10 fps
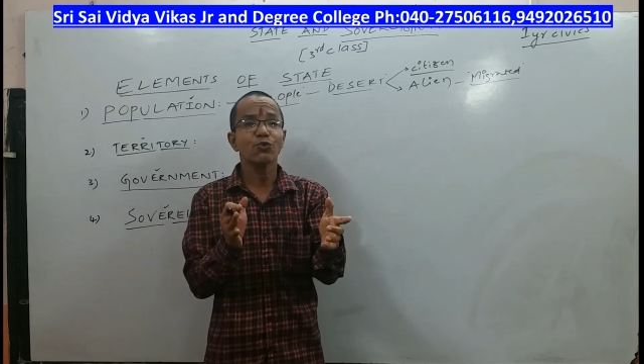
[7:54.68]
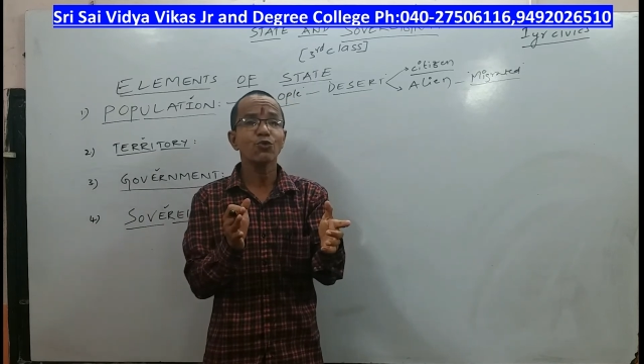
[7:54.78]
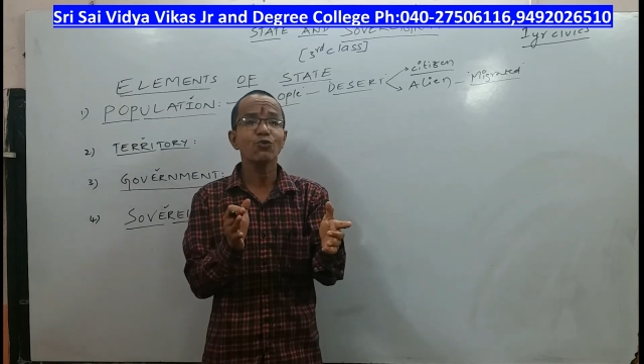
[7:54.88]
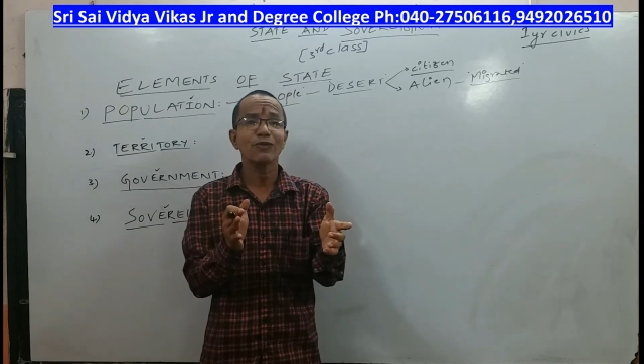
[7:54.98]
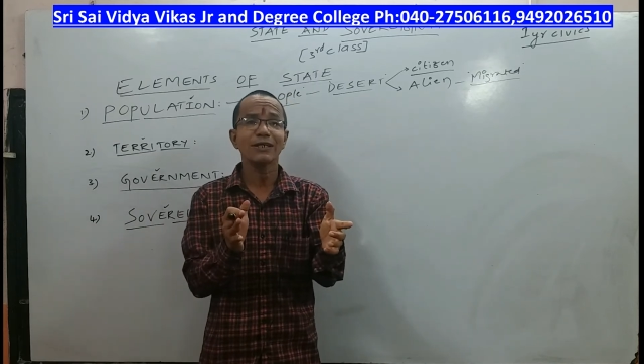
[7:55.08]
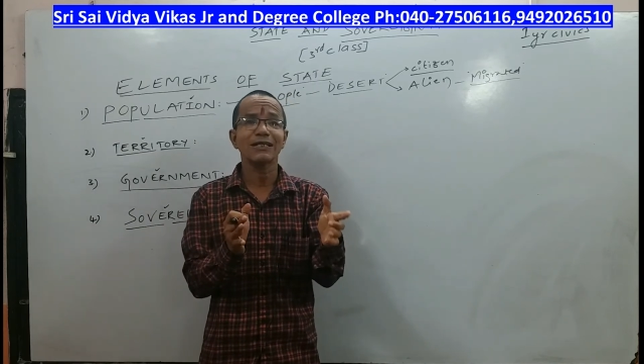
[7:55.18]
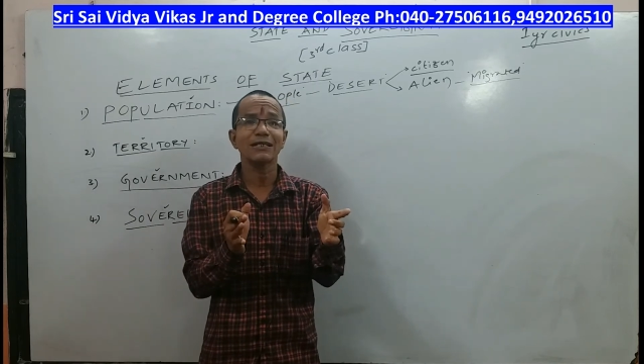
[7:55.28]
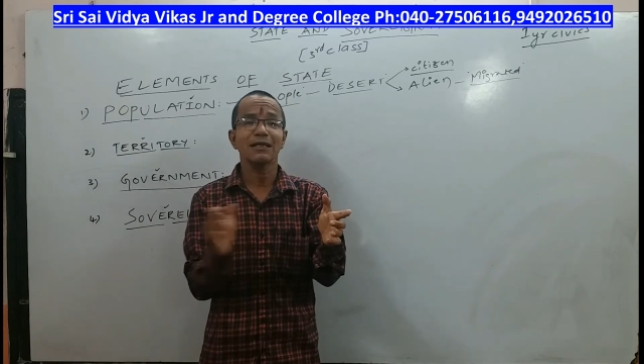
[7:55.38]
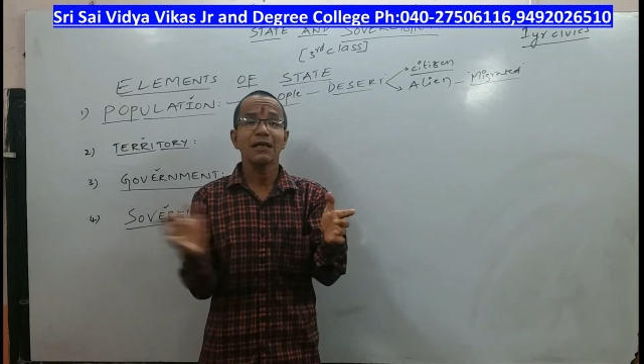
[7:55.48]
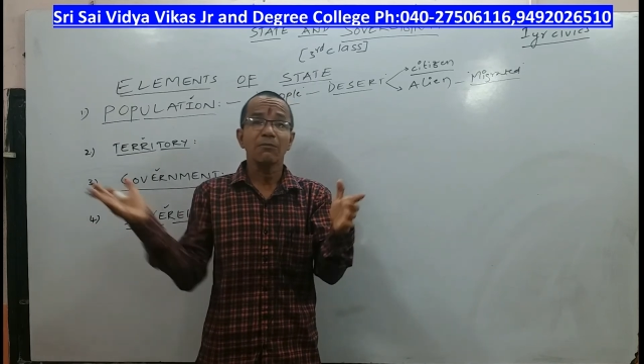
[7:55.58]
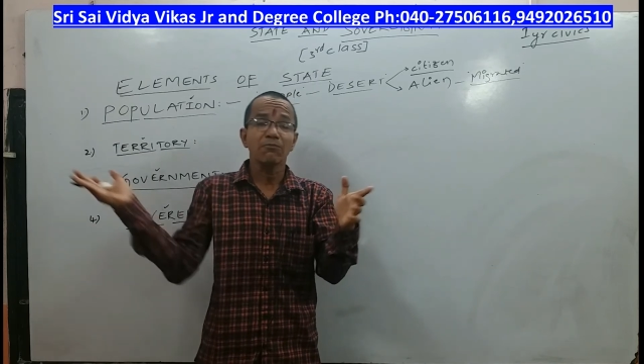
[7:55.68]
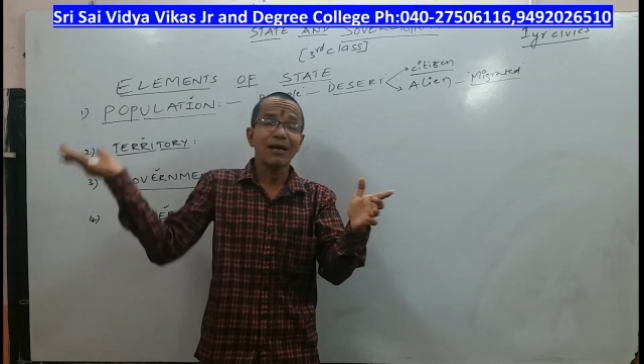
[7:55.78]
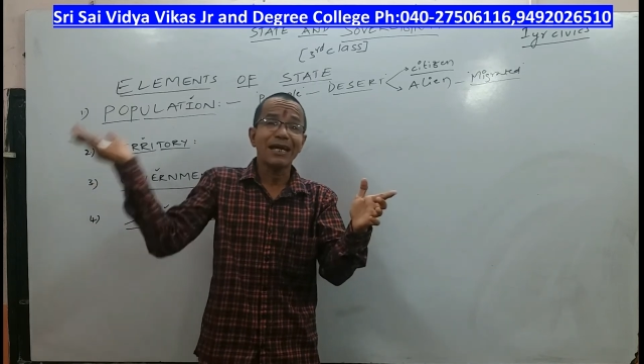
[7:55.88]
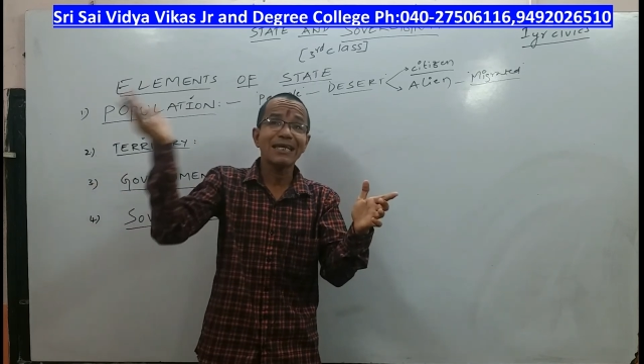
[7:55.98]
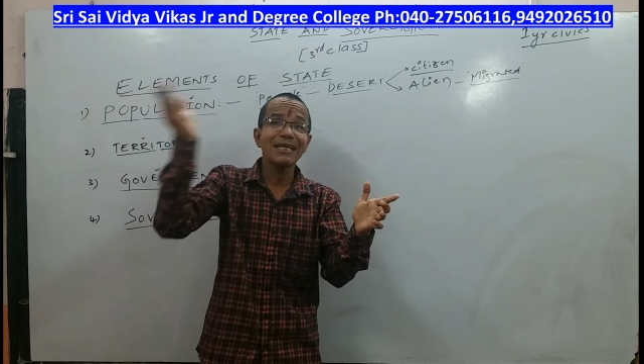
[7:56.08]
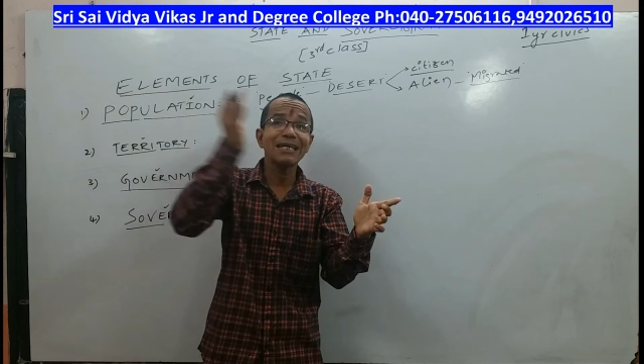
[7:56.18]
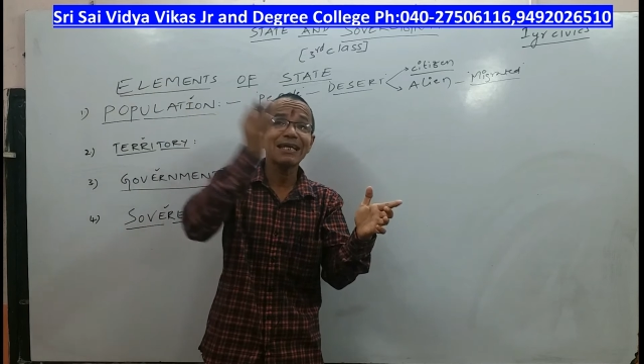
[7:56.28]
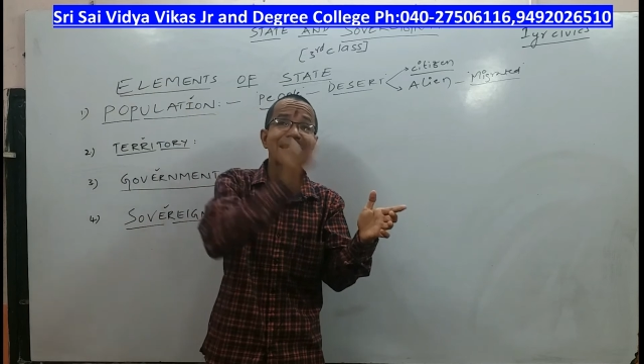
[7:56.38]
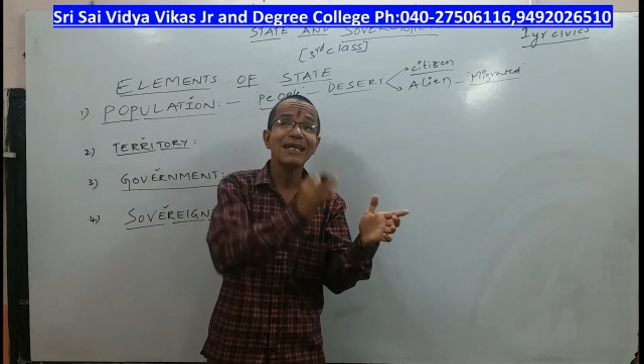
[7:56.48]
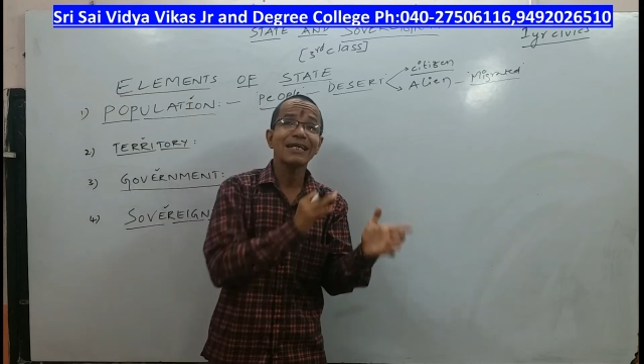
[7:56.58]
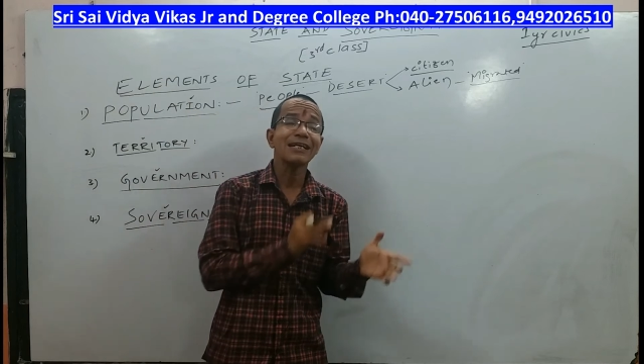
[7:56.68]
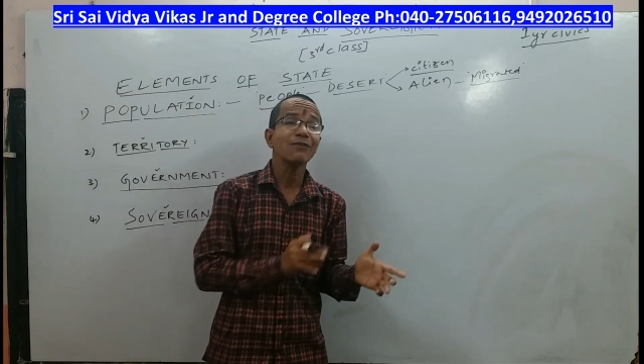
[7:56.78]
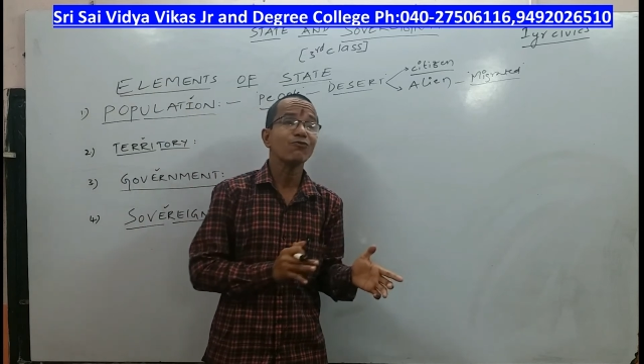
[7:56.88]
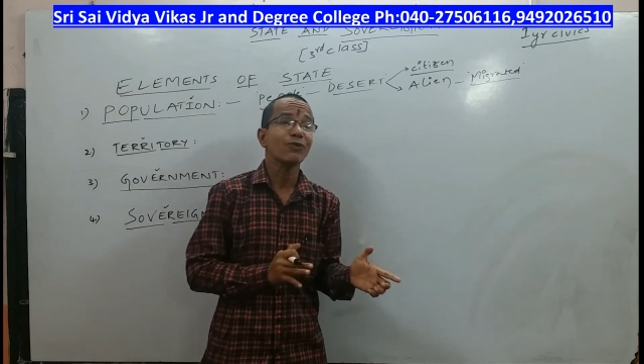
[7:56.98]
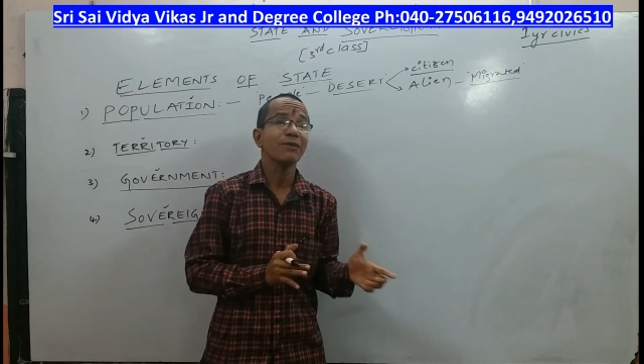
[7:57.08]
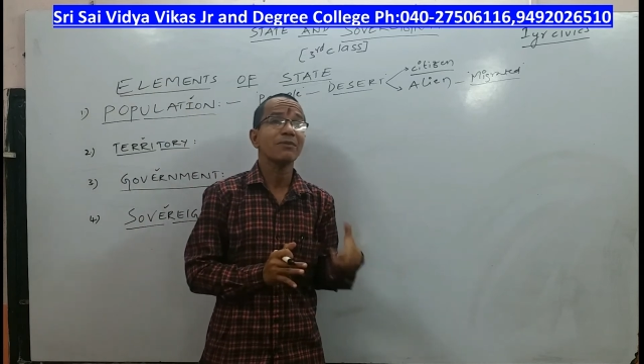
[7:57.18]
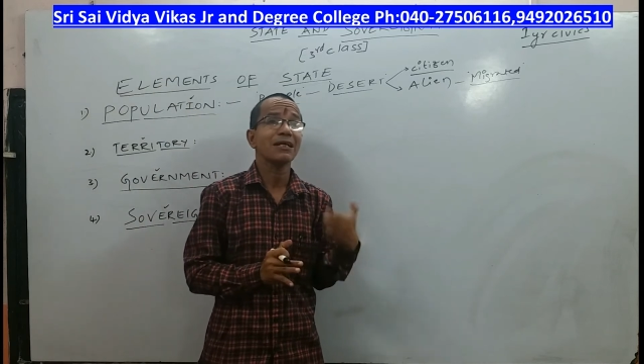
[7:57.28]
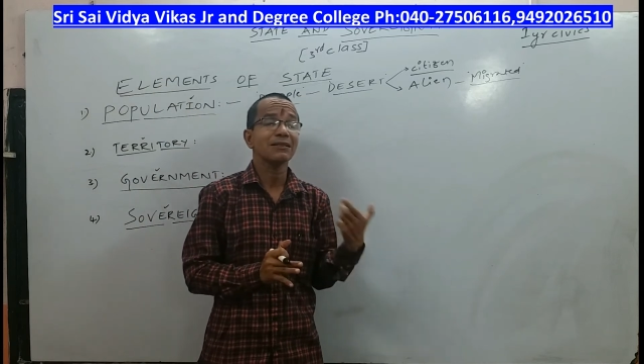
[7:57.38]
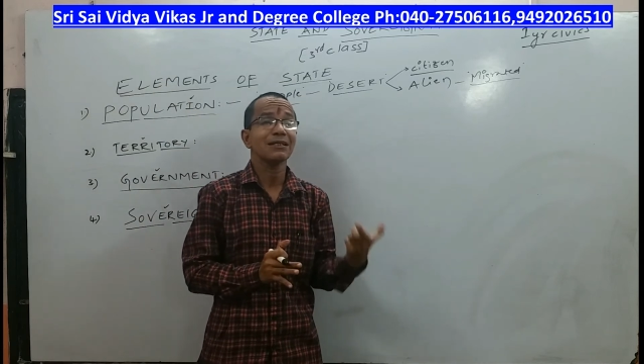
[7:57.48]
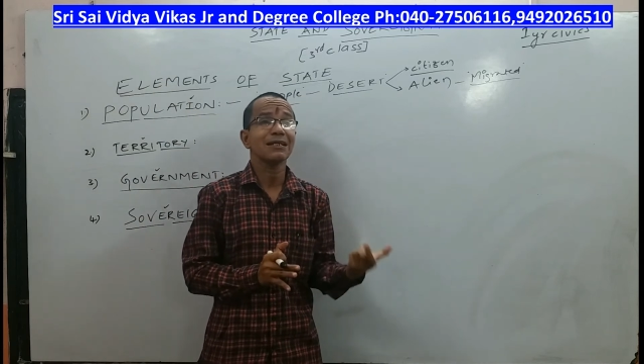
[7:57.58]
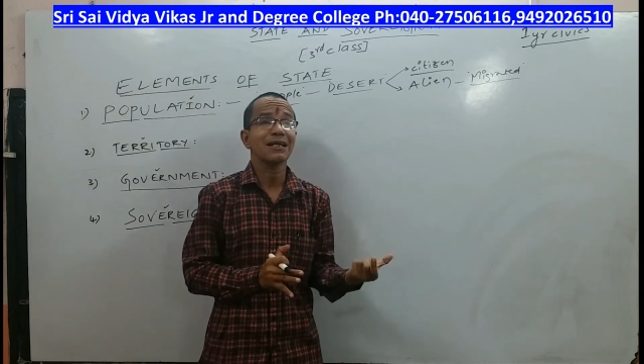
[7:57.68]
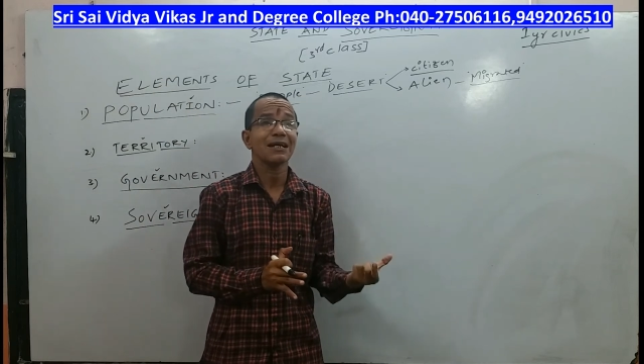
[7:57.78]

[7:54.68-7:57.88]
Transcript: who were migrated from other